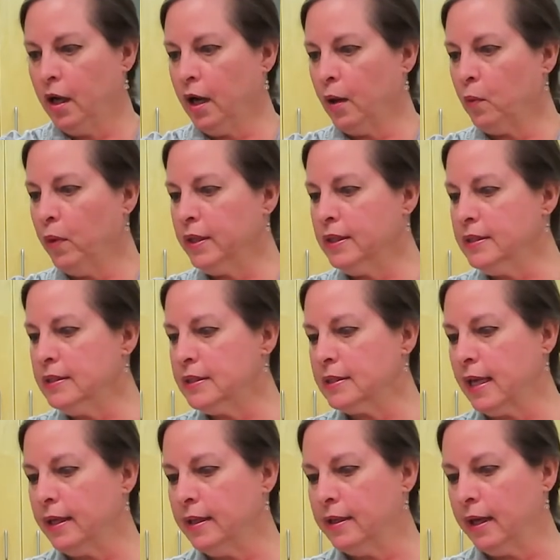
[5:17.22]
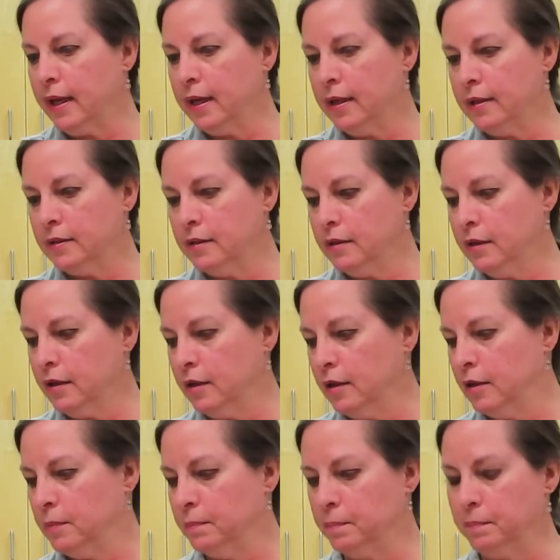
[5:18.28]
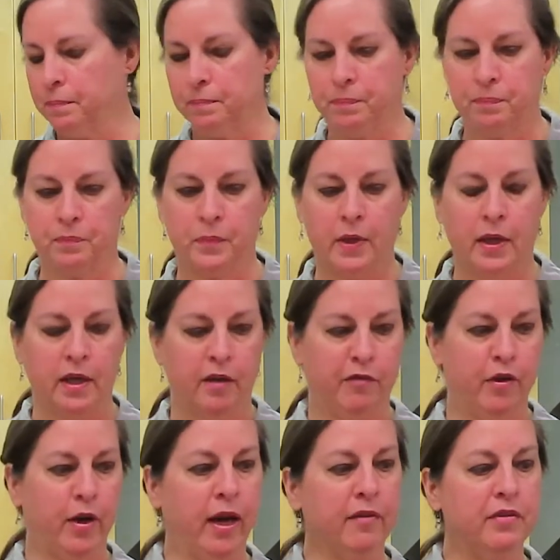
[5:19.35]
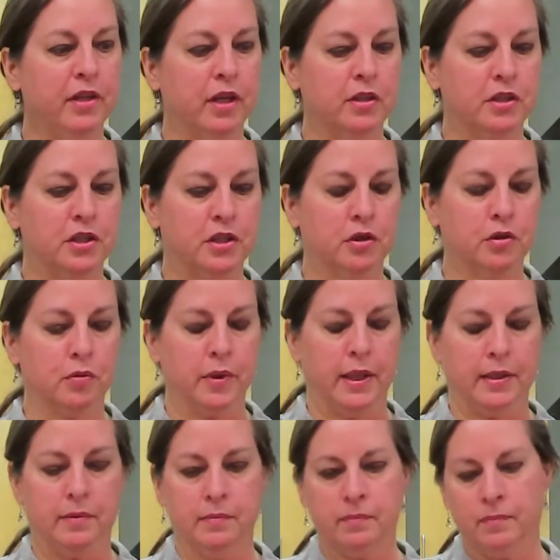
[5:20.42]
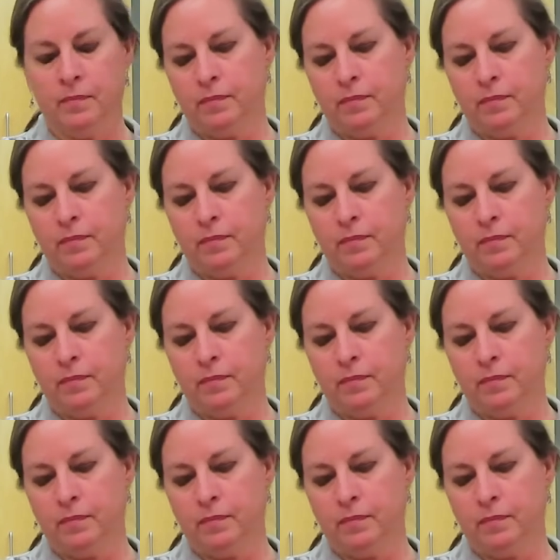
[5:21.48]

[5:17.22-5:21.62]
I wanted to say that if you have young children,